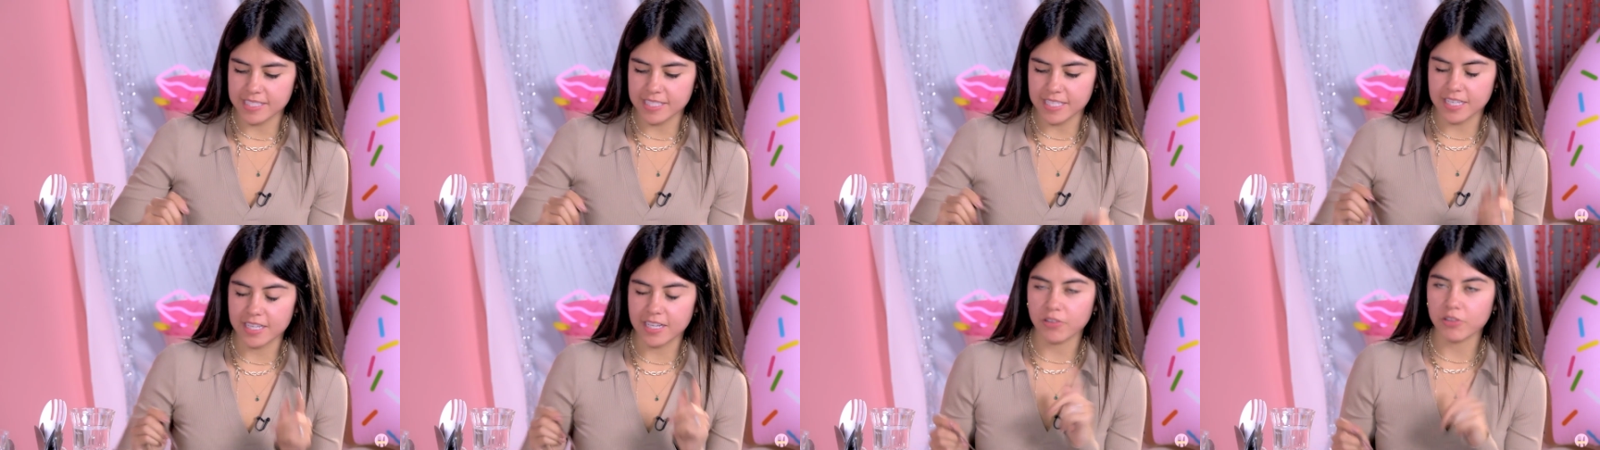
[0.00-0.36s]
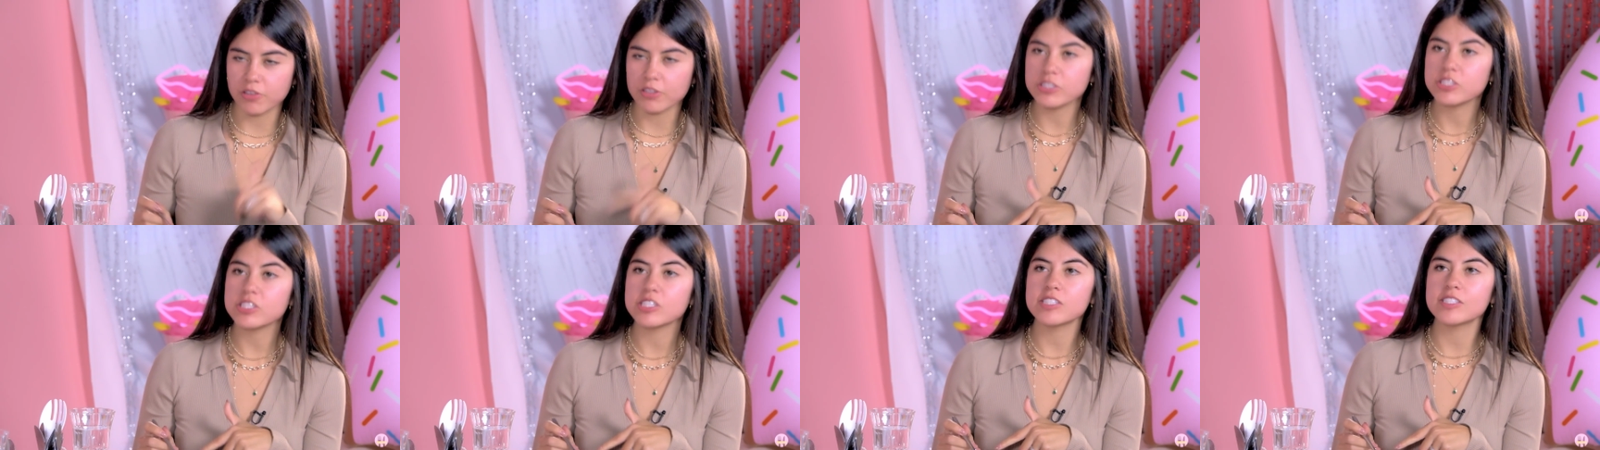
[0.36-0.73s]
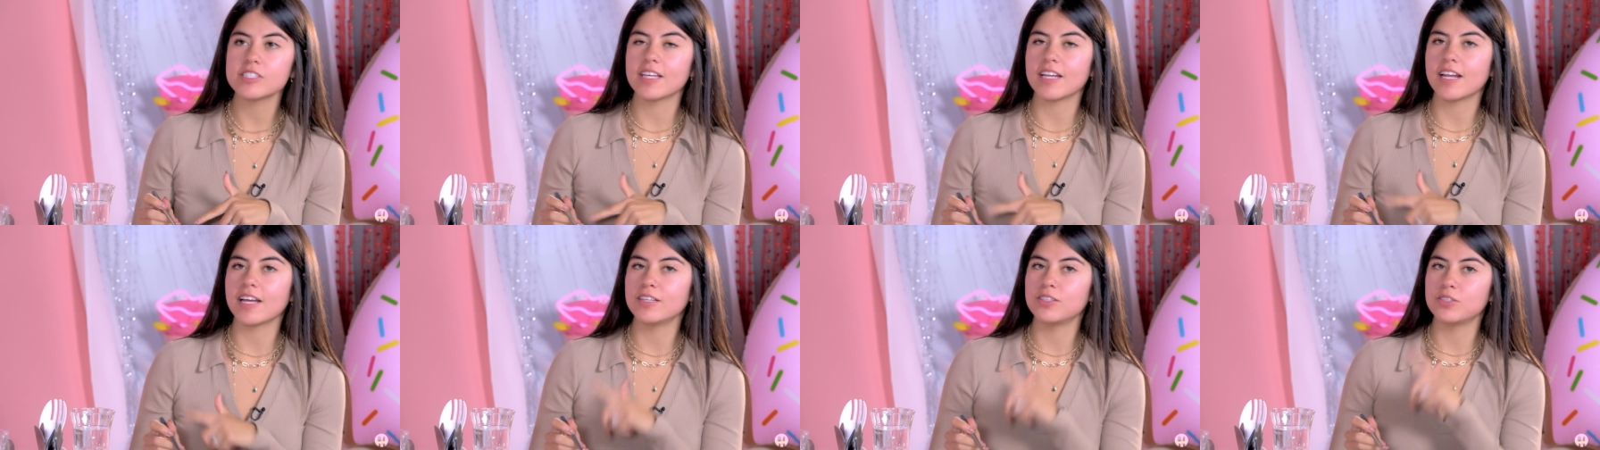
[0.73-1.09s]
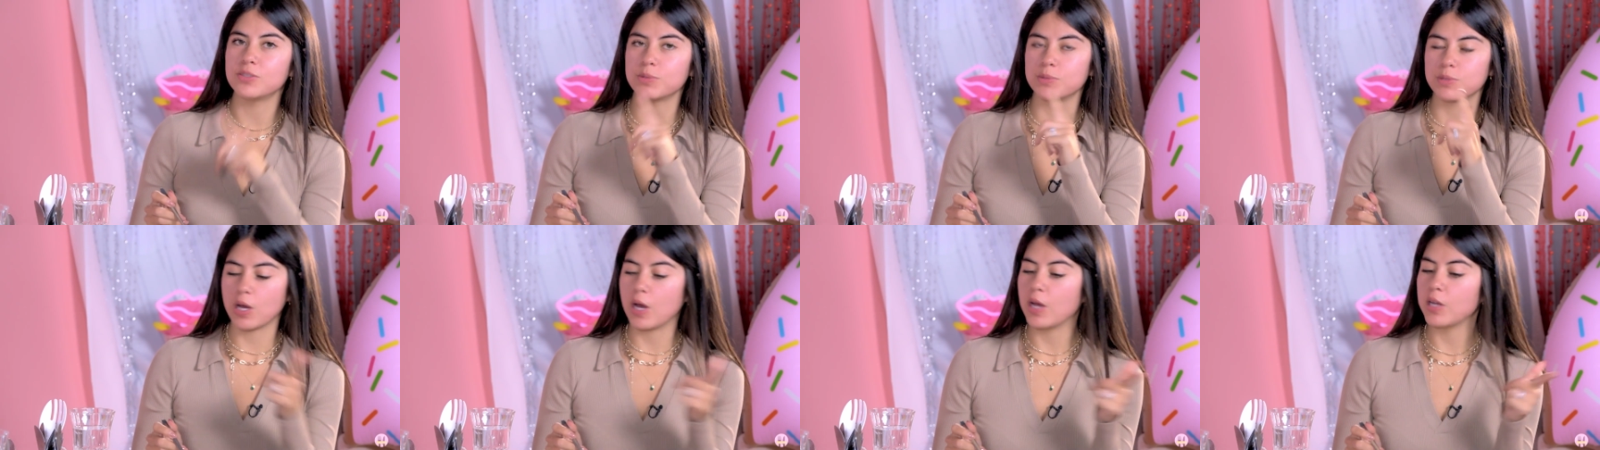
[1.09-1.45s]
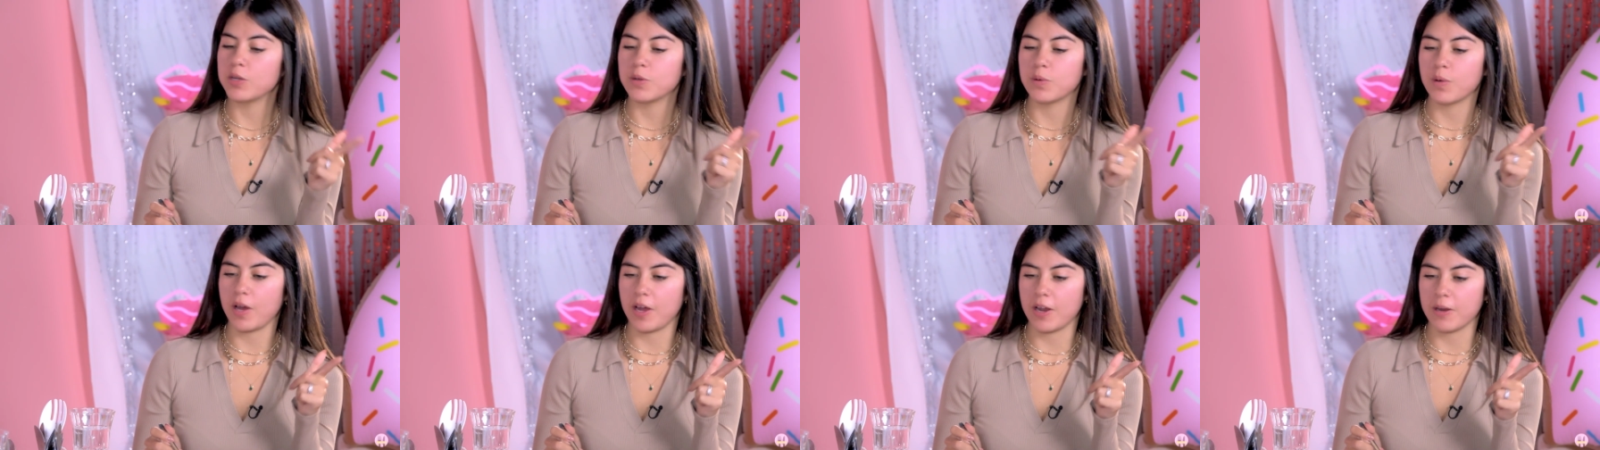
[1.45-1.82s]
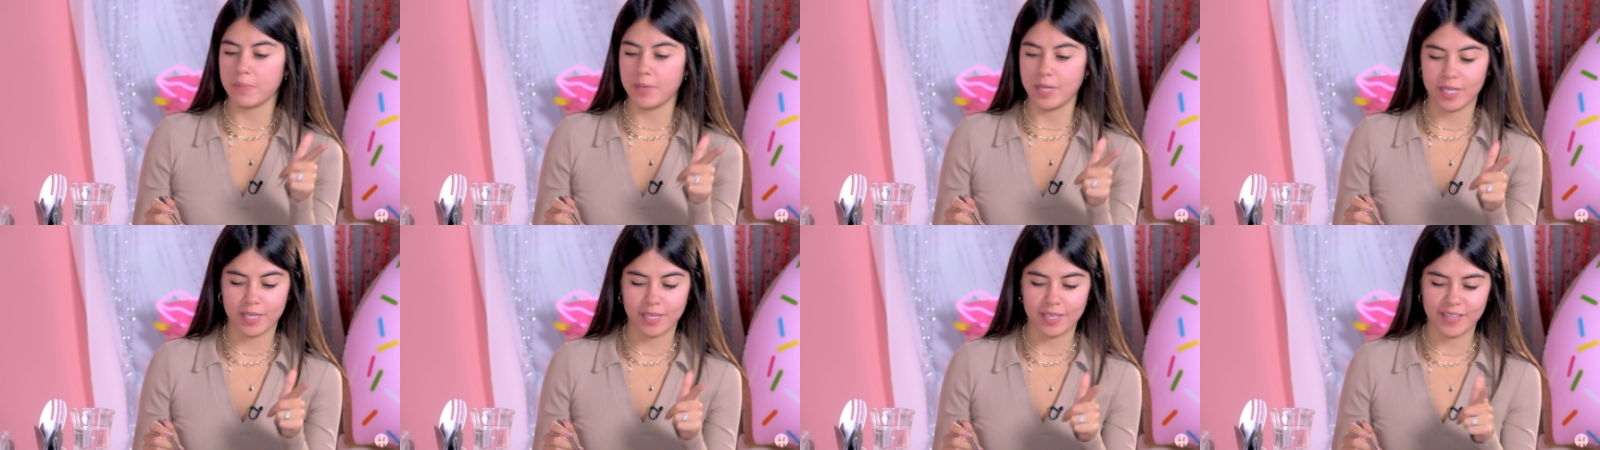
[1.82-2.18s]
is another dish that I do not know how to
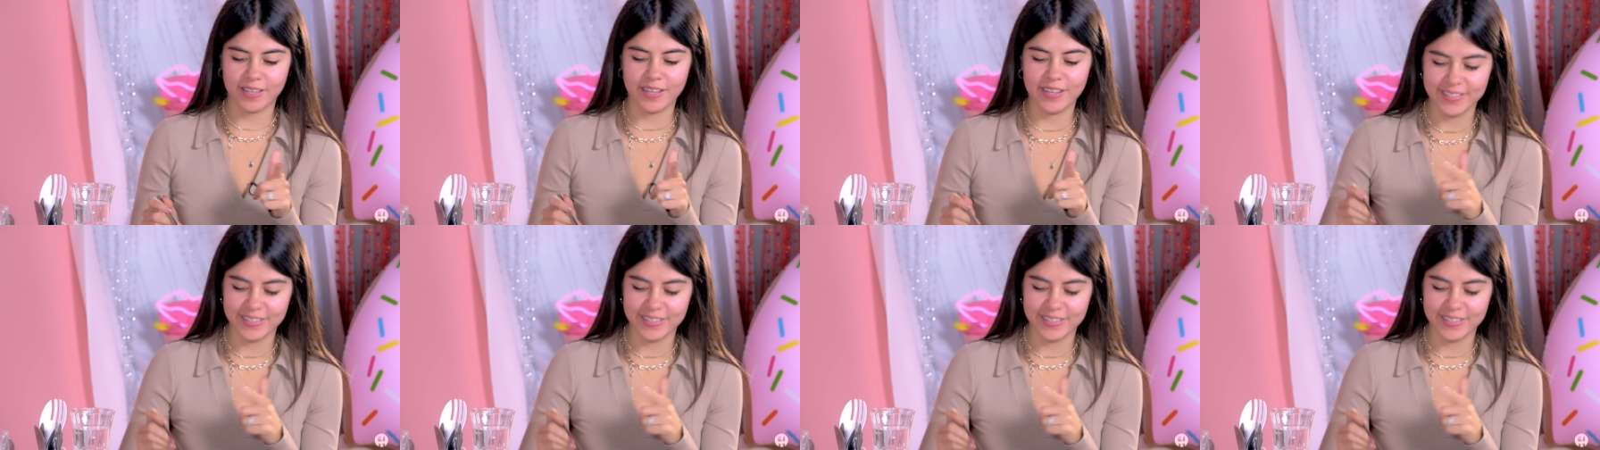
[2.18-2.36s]
make.